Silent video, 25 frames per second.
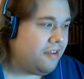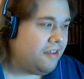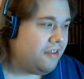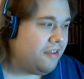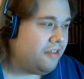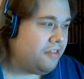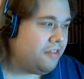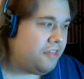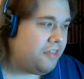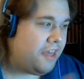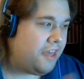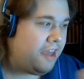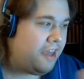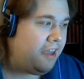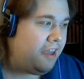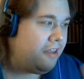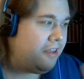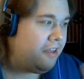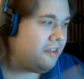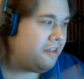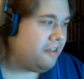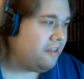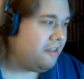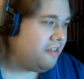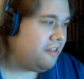
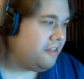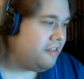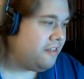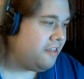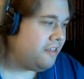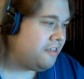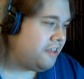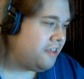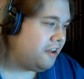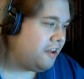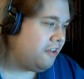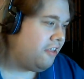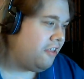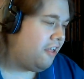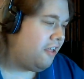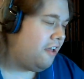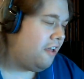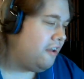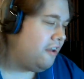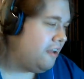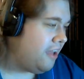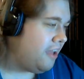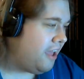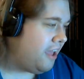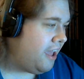they sent it
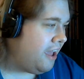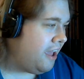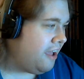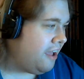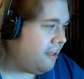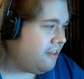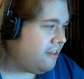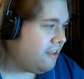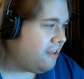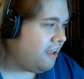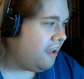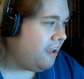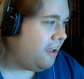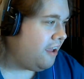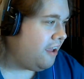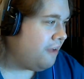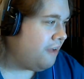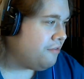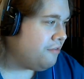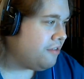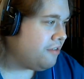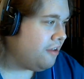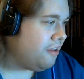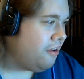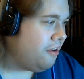along, and I
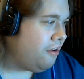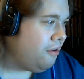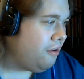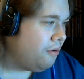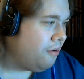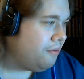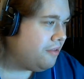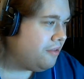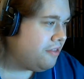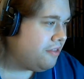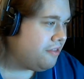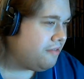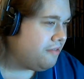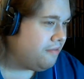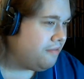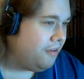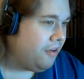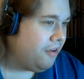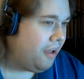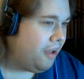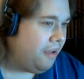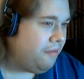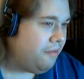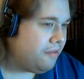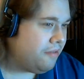was like, oh, it's
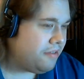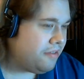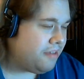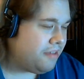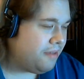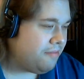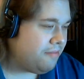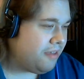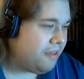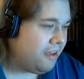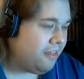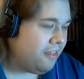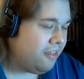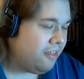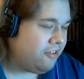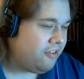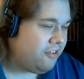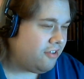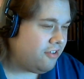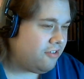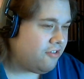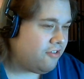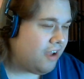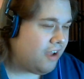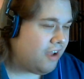okay. Well, it seems like a
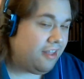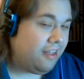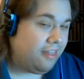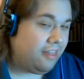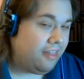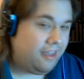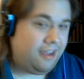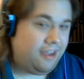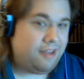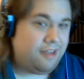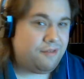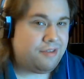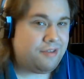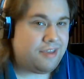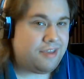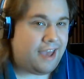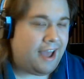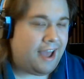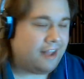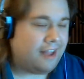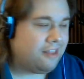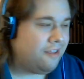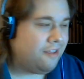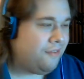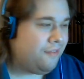legit tracking link. It was
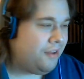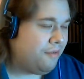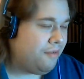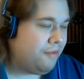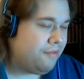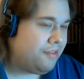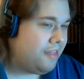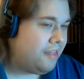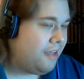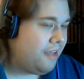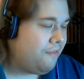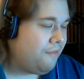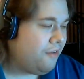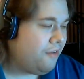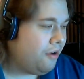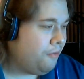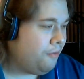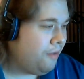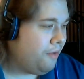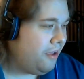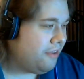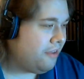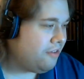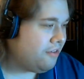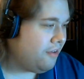active, and it wasn't that far
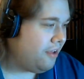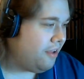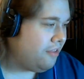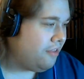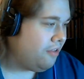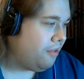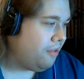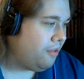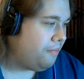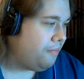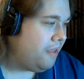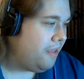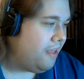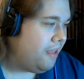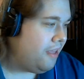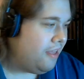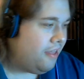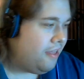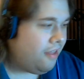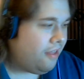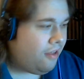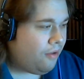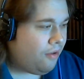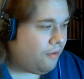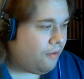away. So I told them,
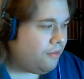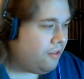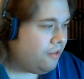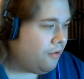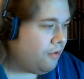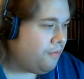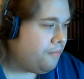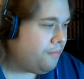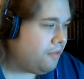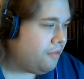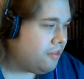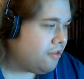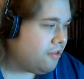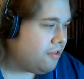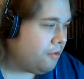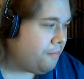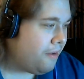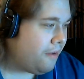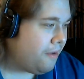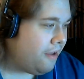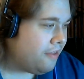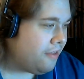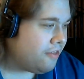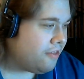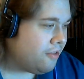oh, no, it's
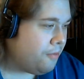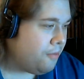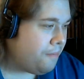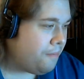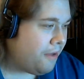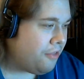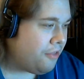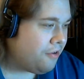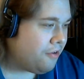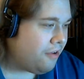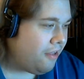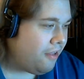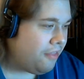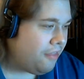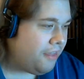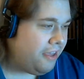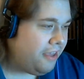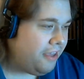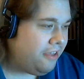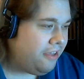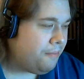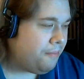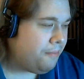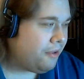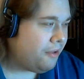no bother at all.
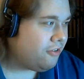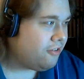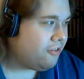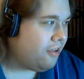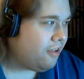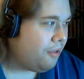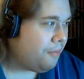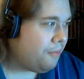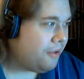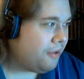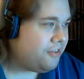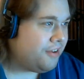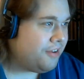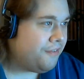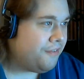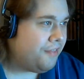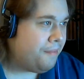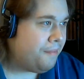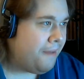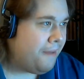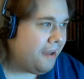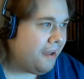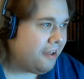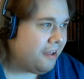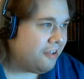Thank you a bunch. I'll watch out for the
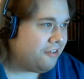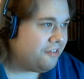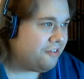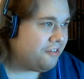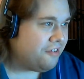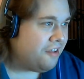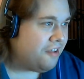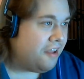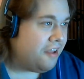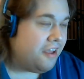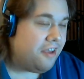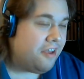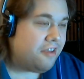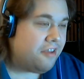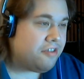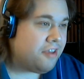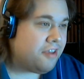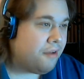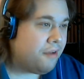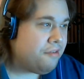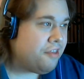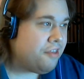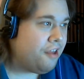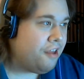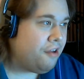package. So
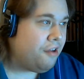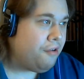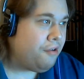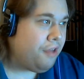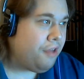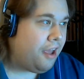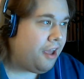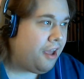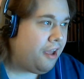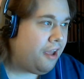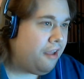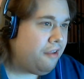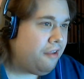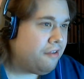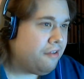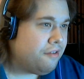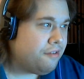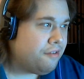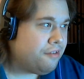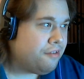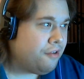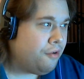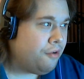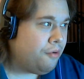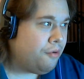I was like, okay,
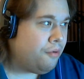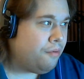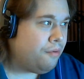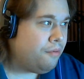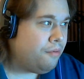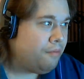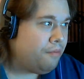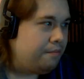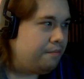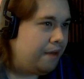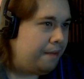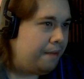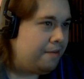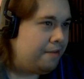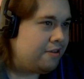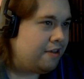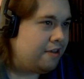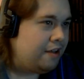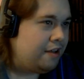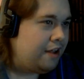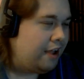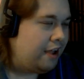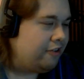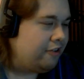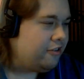so maybe
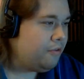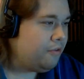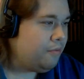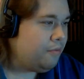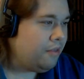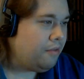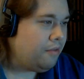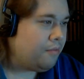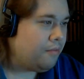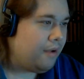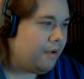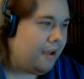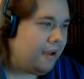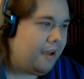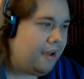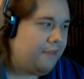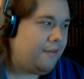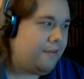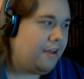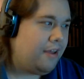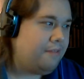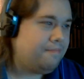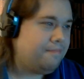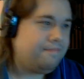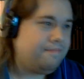something actually will arrive. I